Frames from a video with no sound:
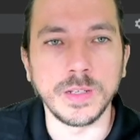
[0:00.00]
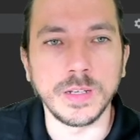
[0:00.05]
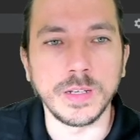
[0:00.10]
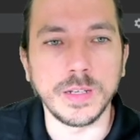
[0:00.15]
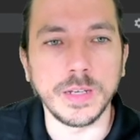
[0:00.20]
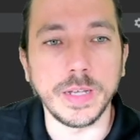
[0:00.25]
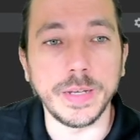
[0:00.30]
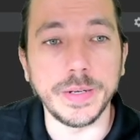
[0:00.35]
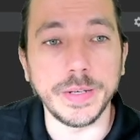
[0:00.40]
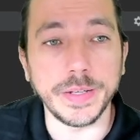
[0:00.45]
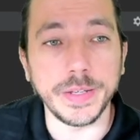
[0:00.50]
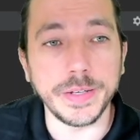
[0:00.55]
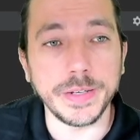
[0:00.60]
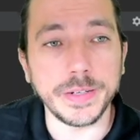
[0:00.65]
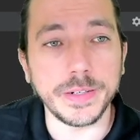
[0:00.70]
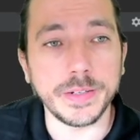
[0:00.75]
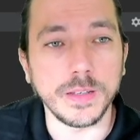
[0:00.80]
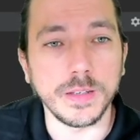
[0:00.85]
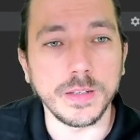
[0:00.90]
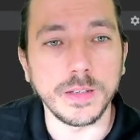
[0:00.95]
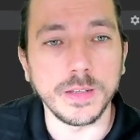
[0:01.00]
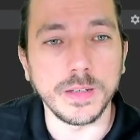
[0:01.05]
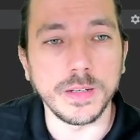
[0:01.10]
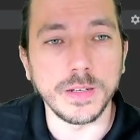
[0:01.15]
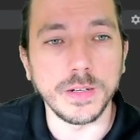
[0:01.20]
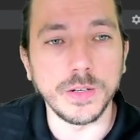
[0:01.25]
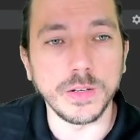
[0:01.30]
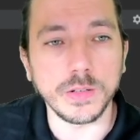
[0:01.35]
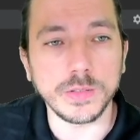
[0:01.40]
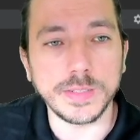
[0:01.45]
And here,
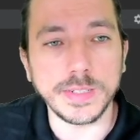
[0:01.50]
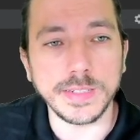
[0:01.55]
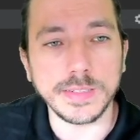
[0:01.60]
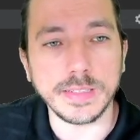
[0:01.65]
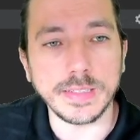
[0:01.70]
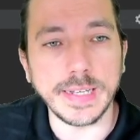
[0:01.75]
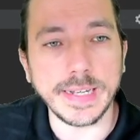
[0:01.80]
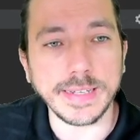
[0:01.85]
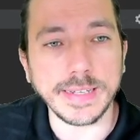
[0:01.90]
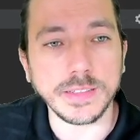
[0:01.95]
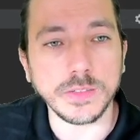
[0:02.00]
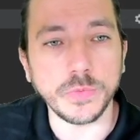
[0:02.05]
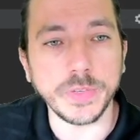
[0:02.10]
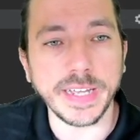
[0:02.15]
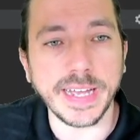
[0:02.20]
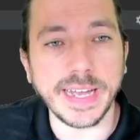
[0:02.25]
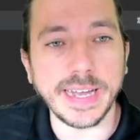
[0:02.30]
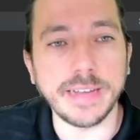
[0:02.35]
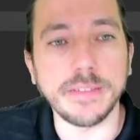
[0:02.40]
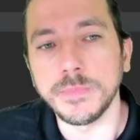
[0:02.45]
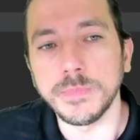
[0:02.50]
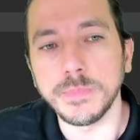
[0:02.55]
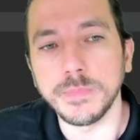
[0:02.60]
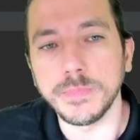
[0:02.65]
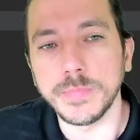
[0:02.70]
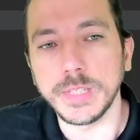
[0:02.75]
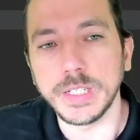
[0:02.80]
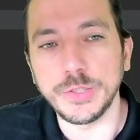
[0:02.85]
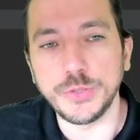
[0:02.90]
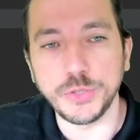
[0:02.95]
notice that we have
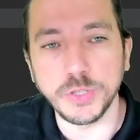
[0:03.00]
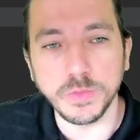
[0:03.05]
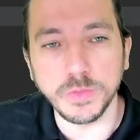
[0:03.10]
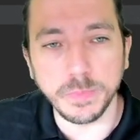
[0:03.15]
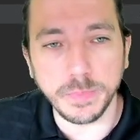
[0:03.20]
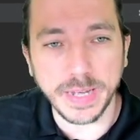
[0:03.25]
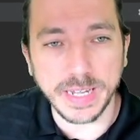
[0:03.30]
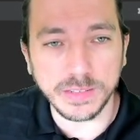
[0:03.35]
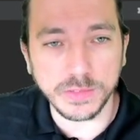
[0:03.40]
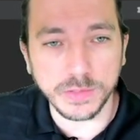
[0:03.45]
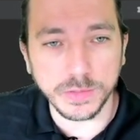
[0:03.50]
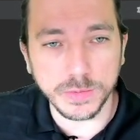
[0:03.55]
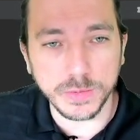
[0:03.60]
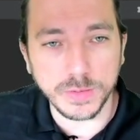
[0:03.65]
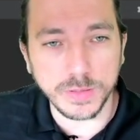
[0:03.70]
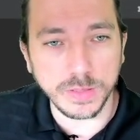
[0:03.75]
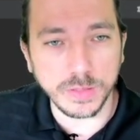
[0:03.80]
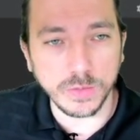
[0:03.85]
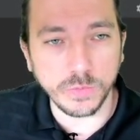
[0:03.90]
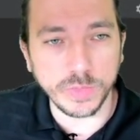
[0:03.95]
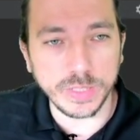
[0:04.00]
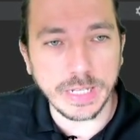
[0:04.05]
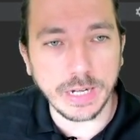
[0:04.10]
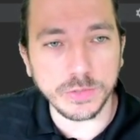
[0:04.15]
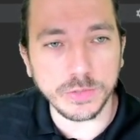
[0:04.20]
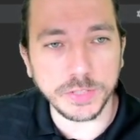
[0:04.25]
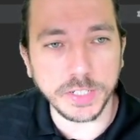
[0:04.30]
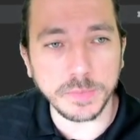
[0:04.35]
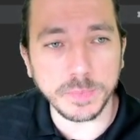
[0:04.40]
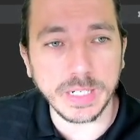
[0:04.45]
two methods without
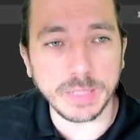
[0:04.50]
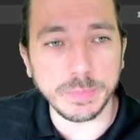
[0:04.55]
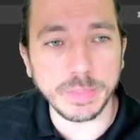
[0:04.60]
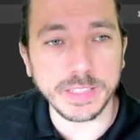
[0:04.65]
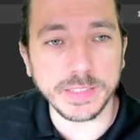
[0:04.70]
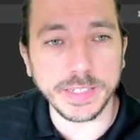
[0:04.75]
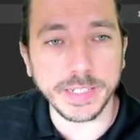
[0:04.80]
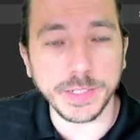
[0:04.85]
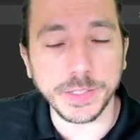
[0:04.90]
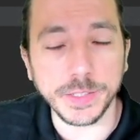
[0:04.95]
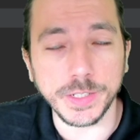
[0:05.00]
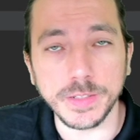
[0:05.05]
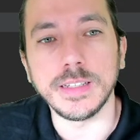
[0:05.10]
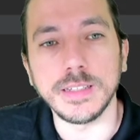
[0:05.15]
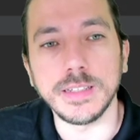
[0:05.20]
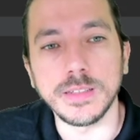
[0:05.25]
implementation.